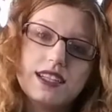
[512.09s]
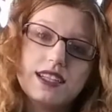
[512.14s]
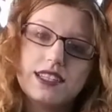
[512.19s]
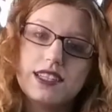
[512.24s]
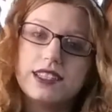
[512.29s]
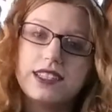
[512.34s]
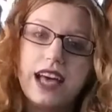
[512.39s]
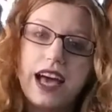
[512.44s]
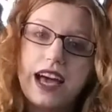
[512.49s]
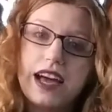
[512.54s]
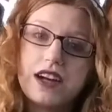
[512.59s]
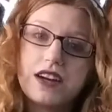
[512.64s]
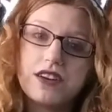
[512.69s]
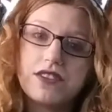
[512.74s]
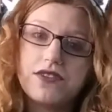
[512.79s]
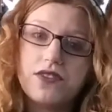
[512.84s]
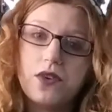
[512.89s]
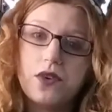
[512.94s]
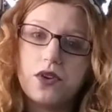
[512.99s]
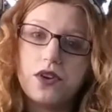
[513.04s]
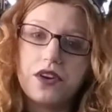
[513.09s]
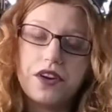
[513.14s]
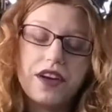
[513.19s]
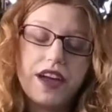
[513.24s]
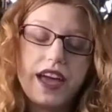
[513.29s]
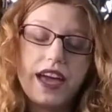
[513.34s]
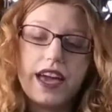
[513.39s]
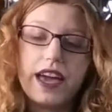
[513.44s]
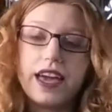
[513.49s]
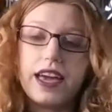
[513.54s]
desire for
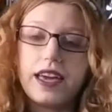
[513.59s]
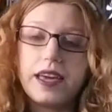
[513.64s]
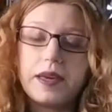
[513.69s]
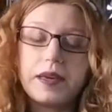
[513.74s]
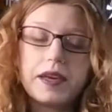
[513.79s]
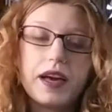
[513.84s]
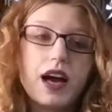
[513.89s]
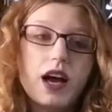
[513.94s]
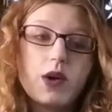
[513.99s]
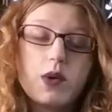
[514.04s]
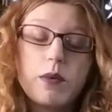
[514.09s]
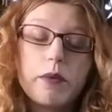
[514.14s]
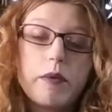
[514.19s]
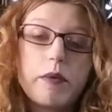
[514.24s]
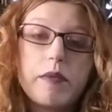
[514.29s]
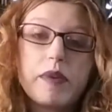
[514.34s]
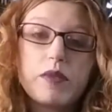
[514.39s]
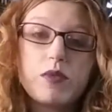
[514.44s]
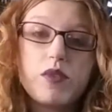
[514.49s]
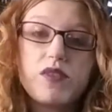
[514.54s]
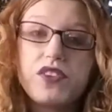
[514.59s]
a Aquamermaid